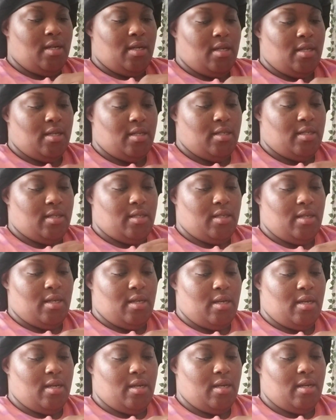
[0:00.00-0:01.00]
let's
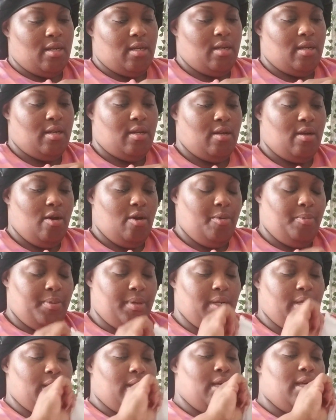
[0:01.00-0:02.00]
see. Open
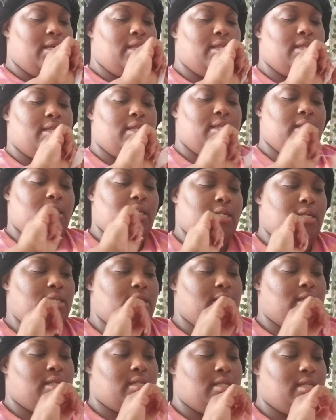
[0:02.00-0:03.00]
it like
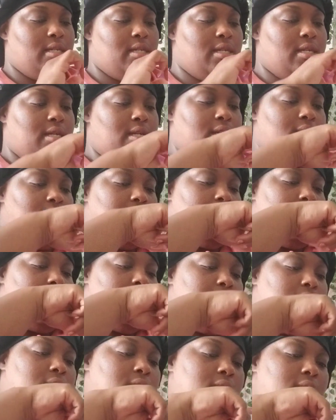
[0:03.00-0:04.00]
this.
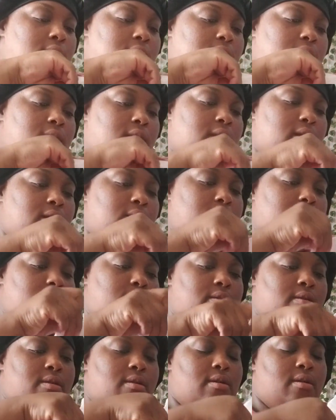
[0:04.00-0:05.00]
Uh oh.
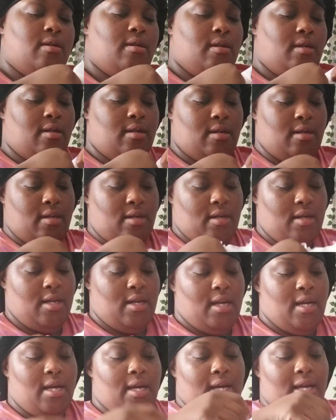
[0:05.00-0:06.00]

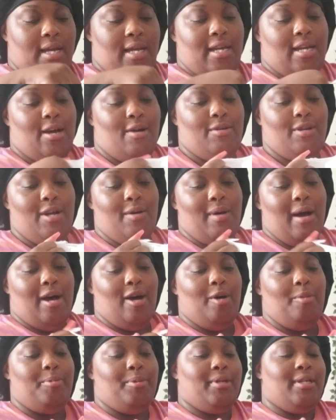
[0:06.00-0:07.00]
He gonna know I
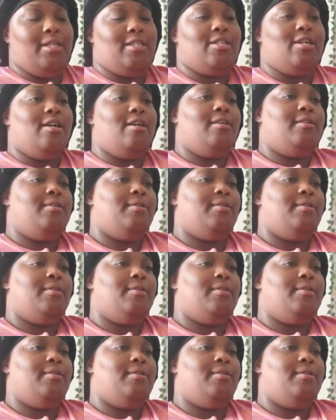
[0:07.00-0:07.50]
opened it, y'all.